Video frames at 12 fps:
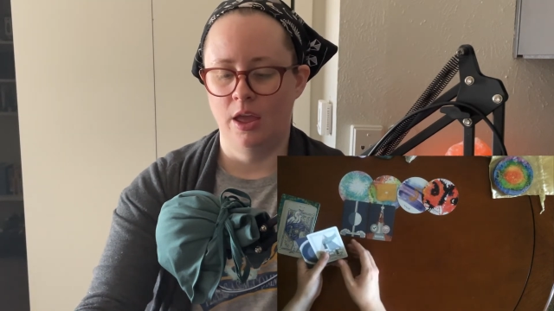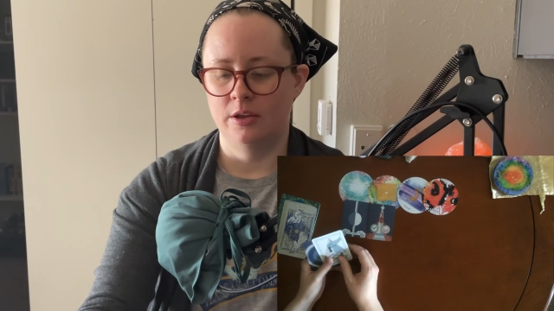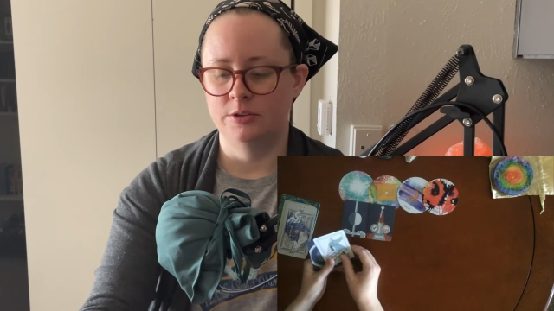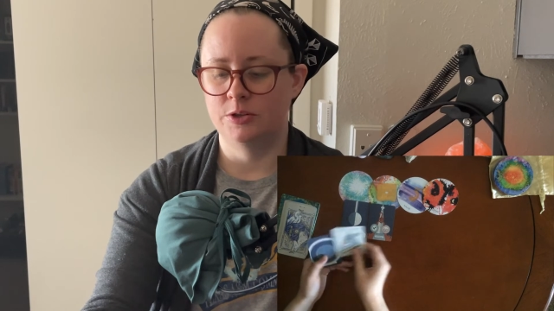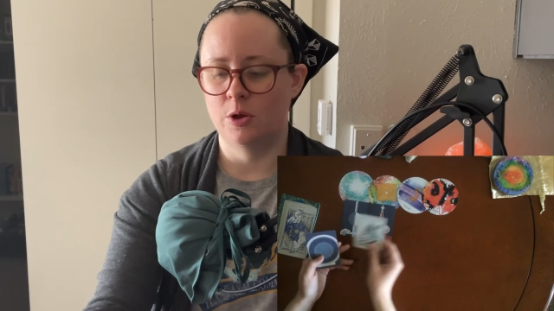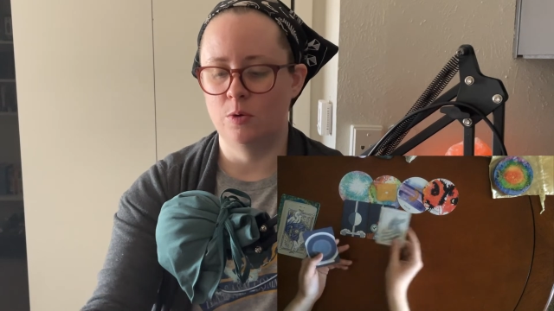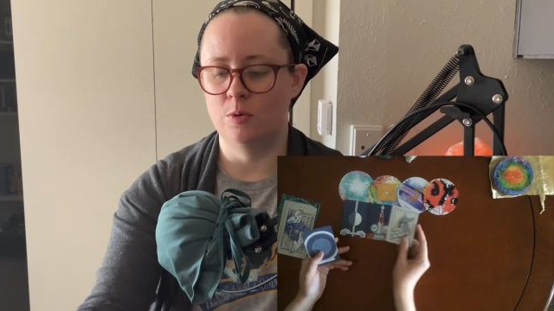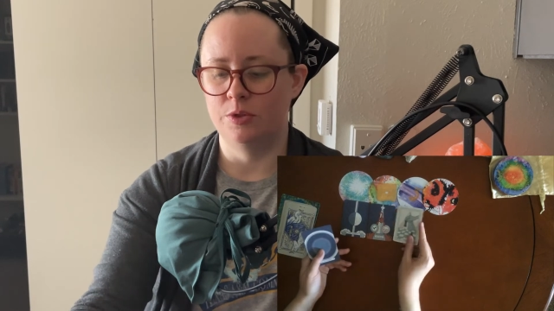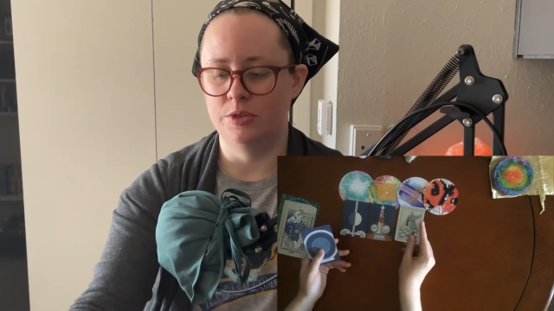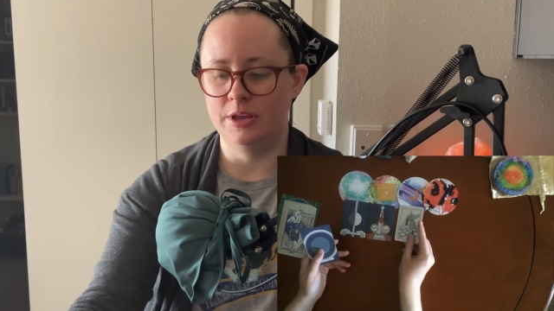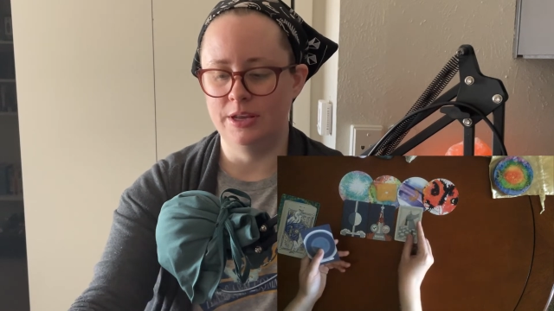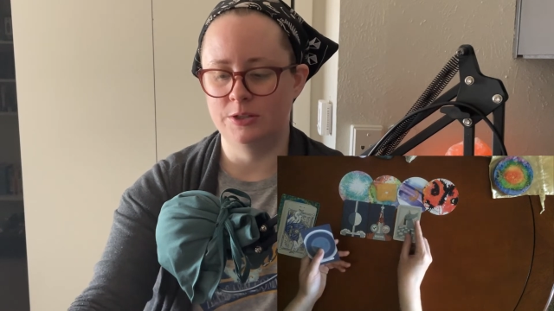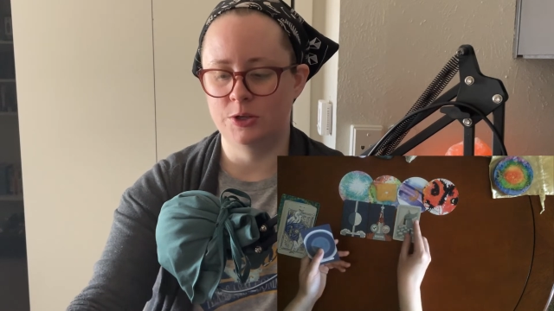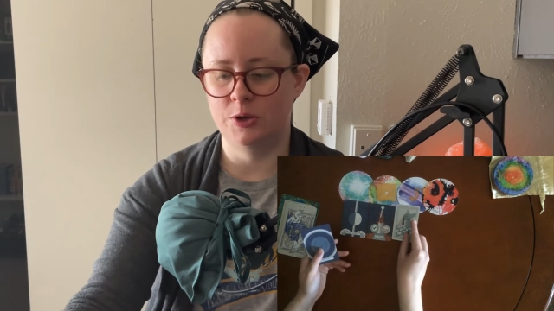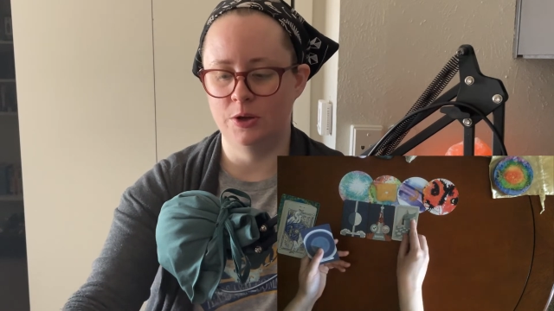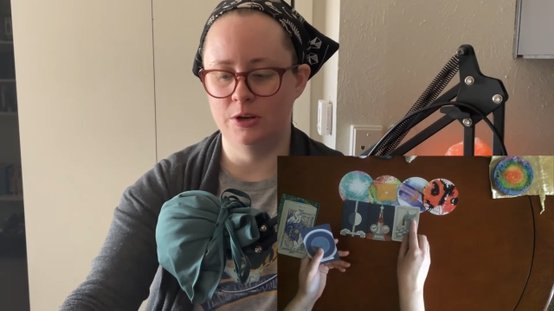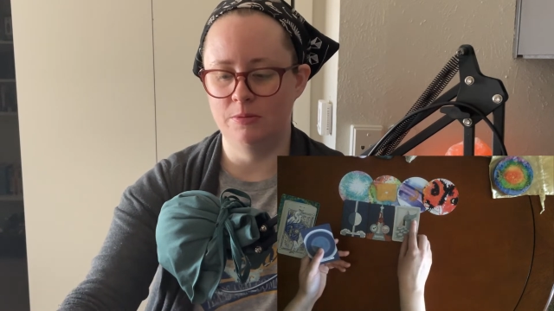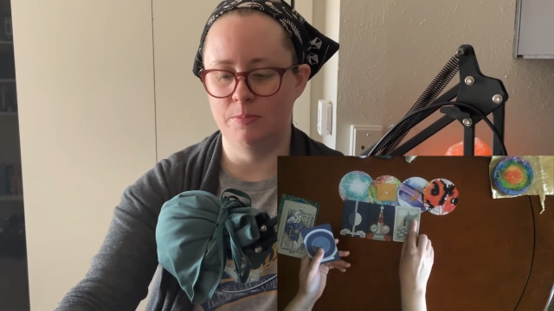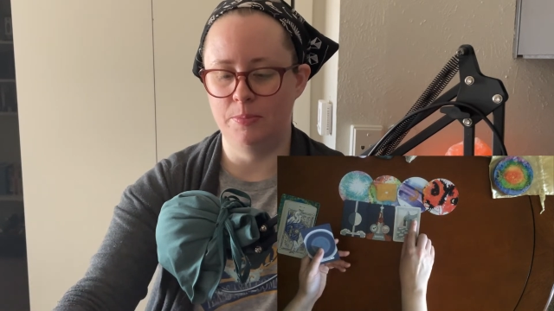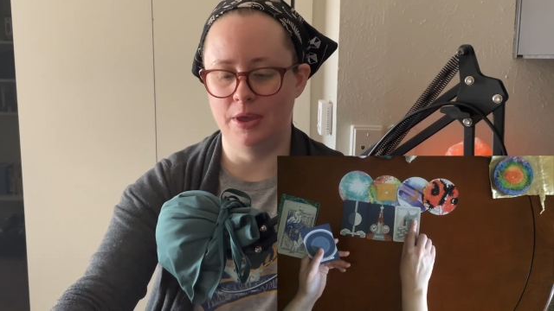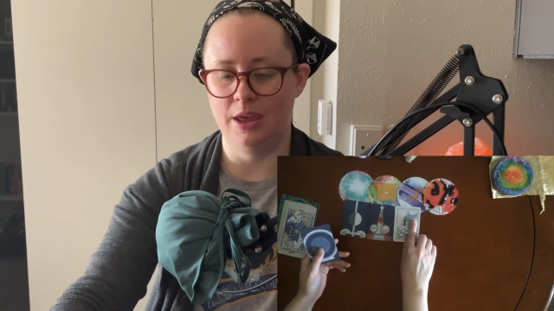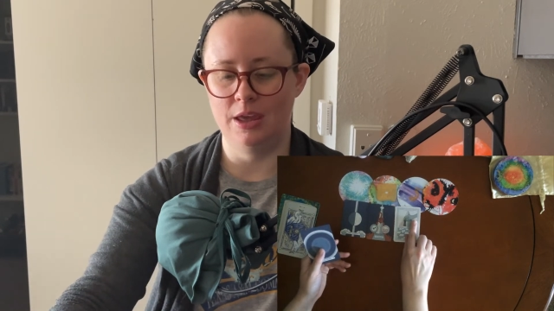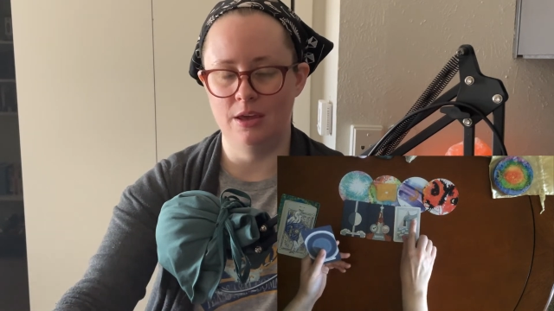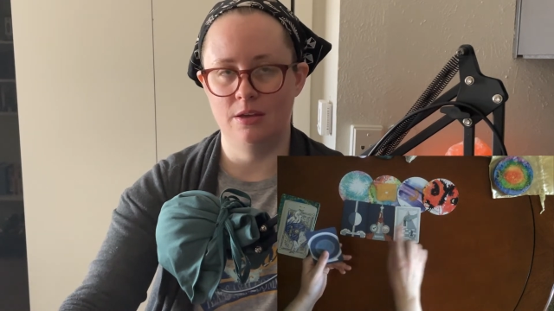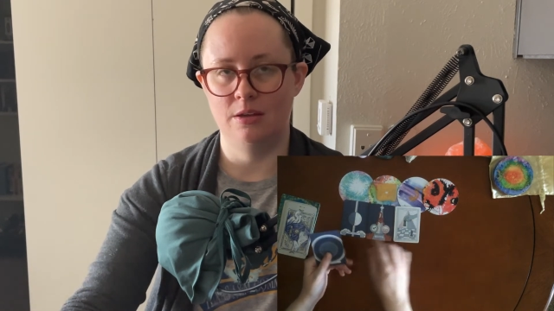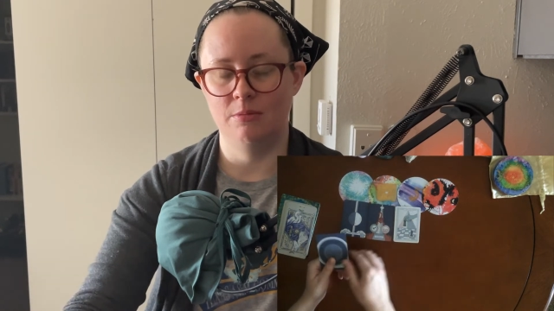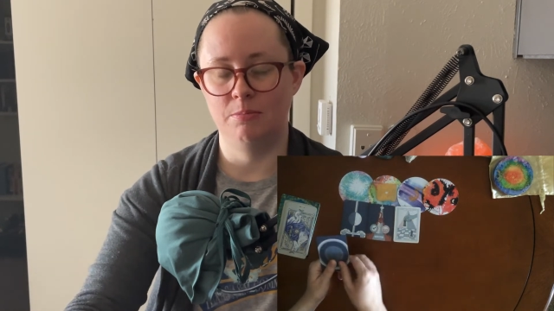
So these could be